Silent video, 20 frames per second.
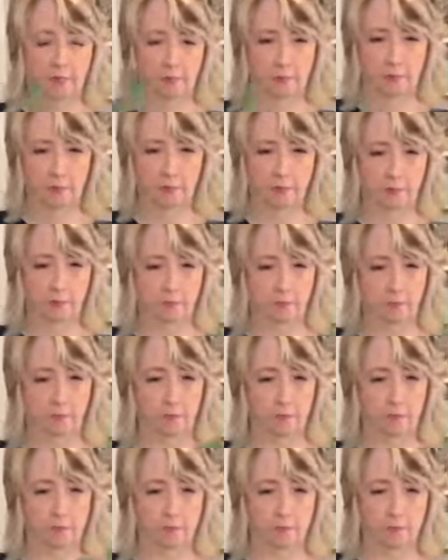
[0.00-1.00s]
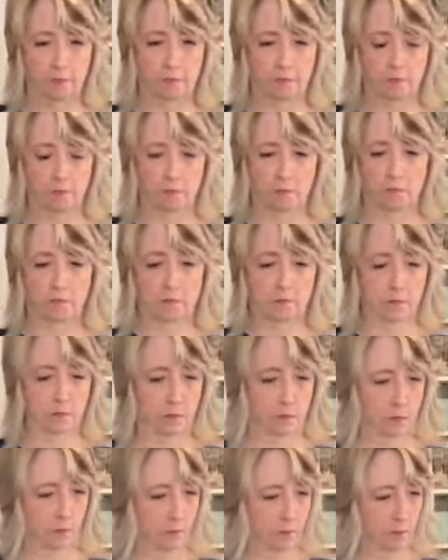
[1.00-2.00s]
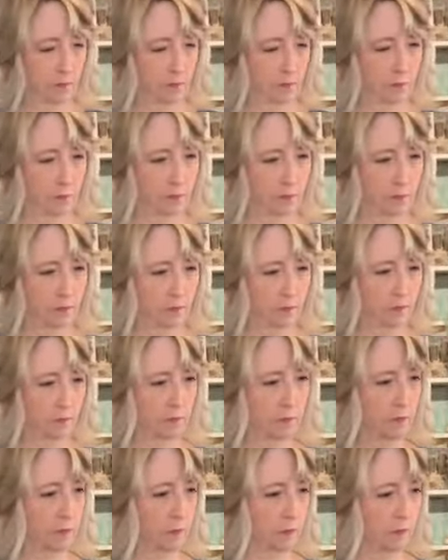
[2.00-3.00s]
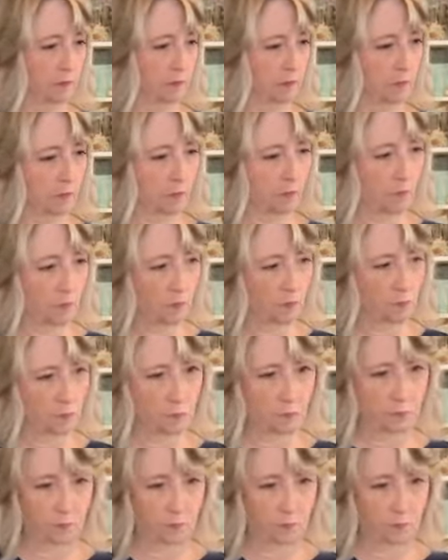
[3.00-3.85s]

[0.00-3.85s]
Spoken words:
[no speech]